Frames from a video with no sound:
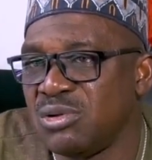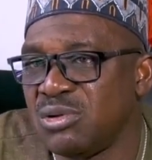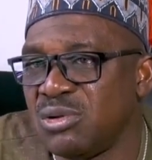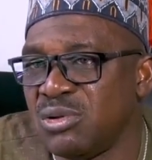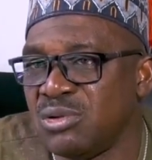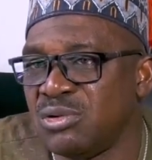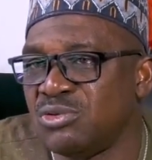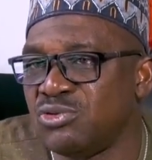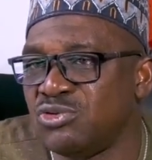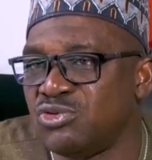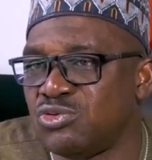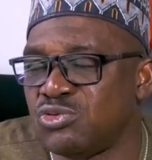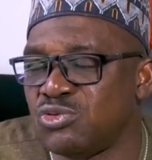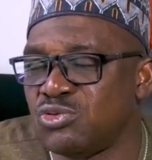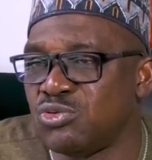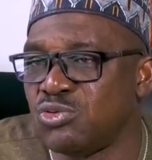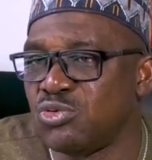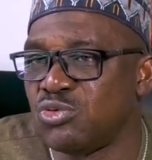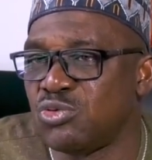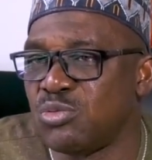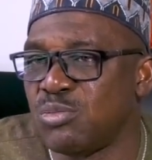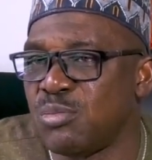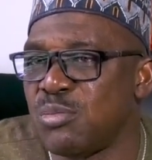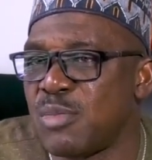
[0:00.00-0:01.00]

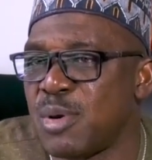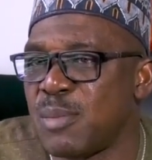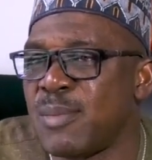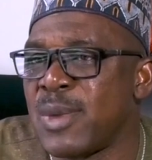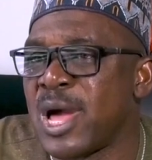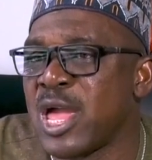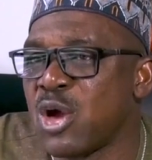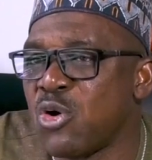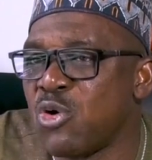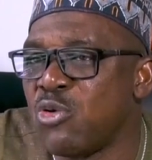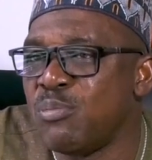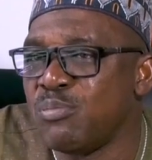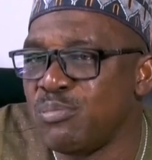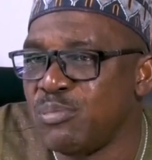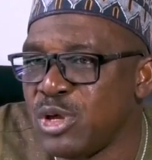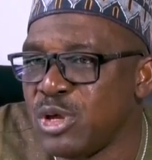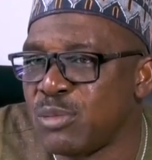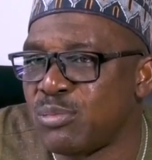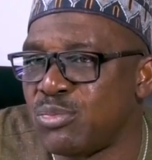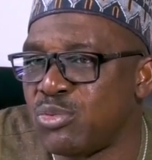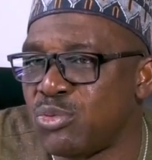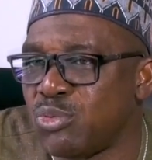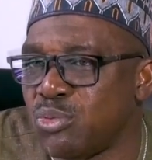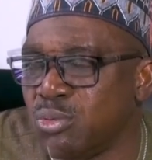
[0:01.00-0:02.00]
into my own
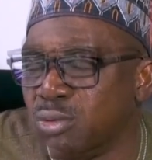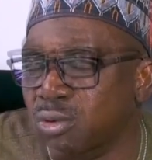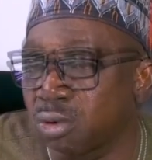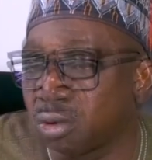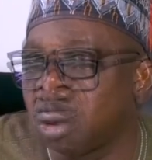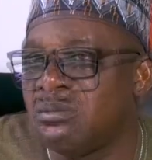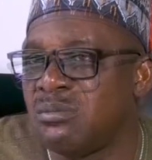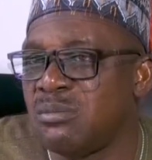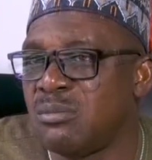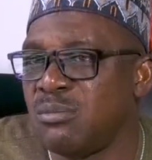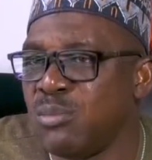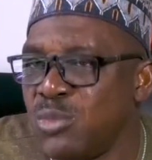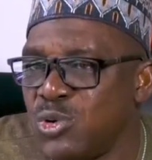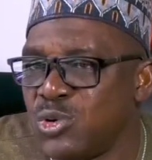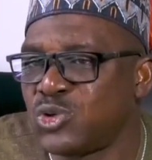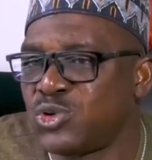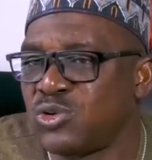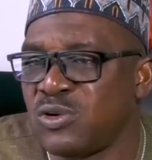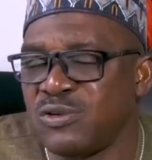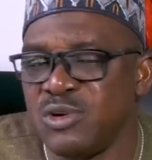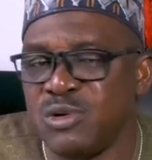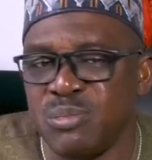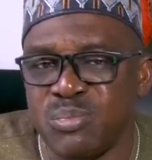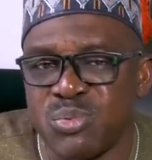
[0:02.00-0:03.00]
people. Most
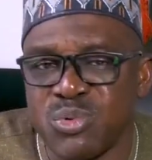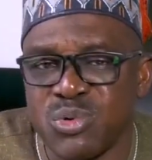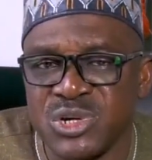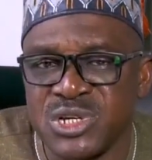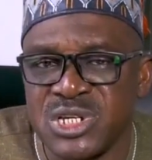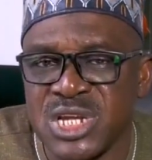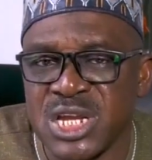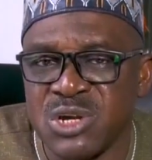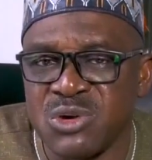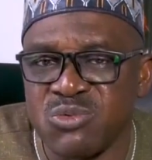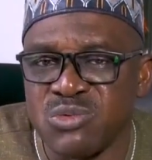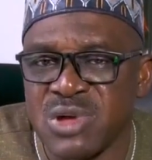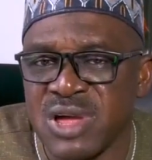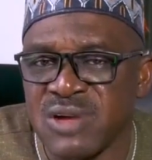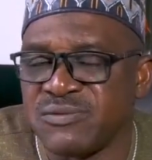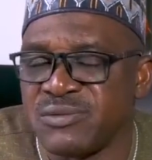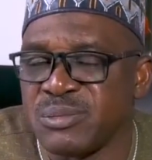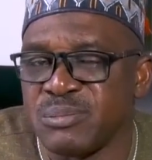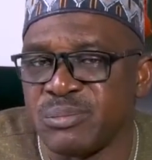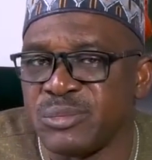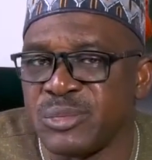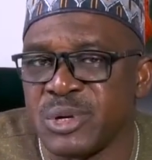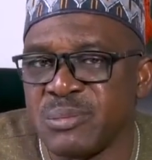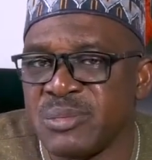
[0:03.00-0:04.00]
of the projects we have
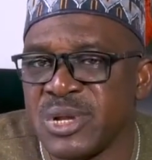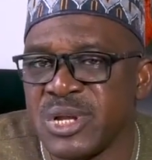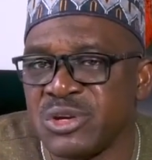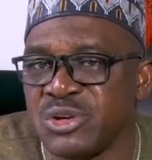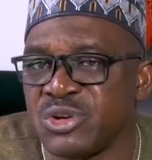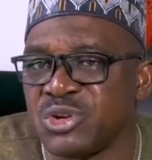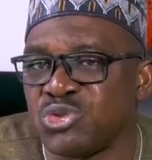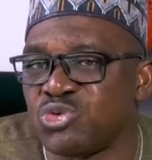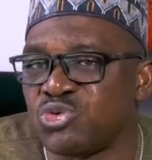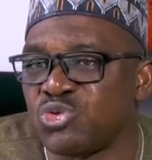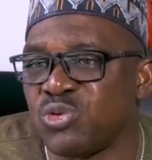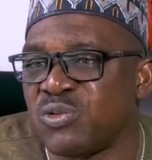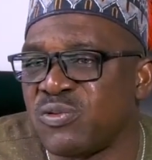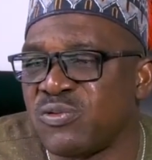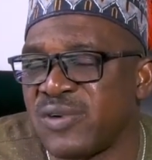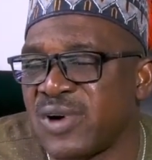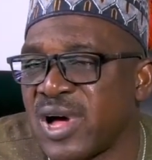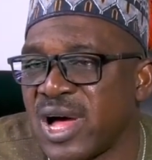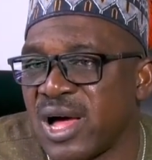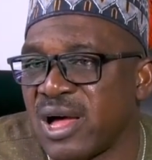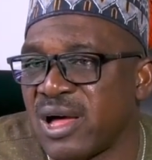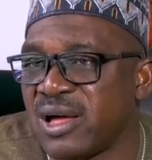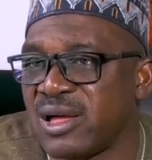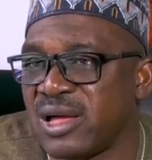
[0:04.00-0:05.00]
implemented so
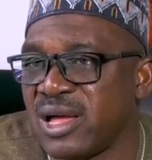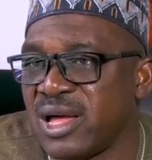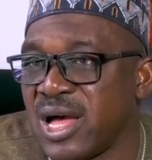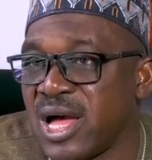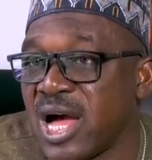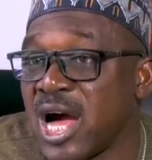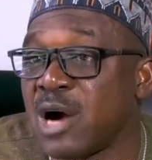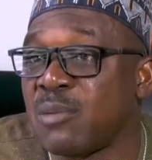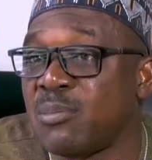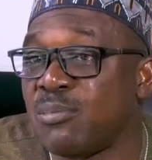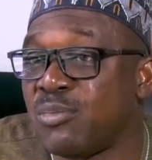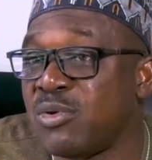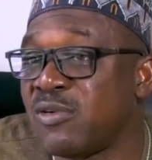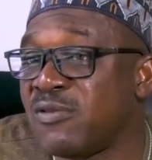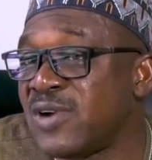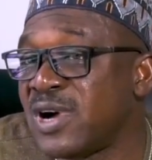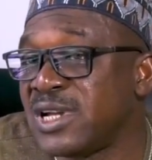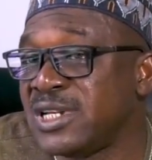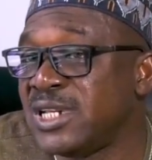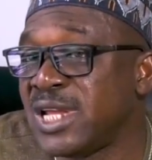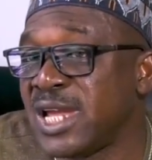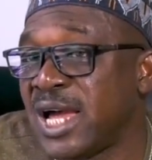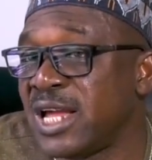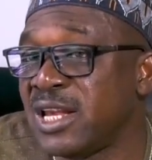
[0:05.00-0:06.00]
far are
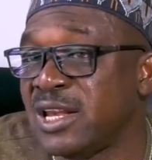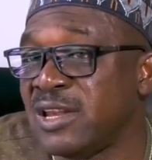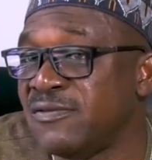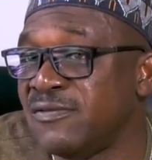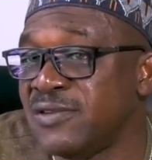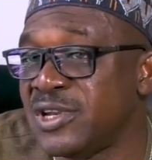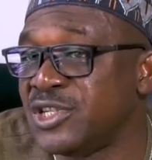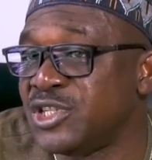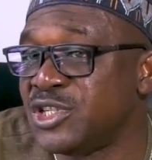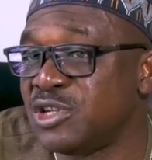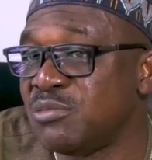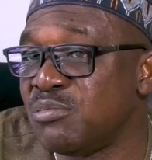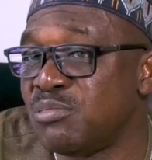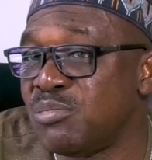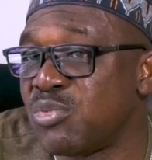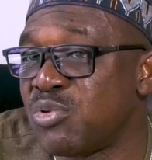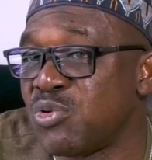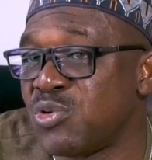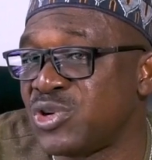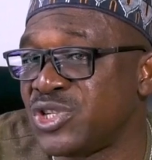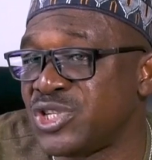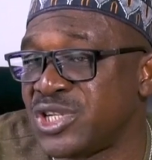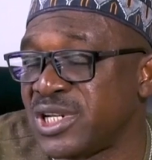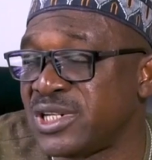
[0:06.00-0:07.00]
poverty alleviation
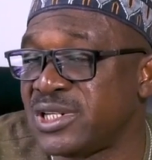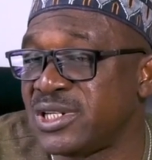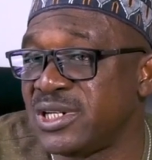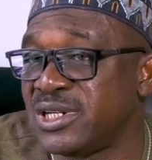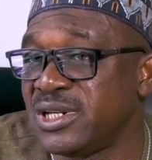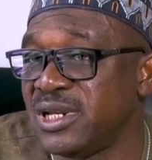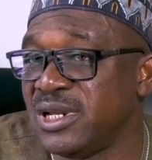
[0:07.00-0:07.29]
projects.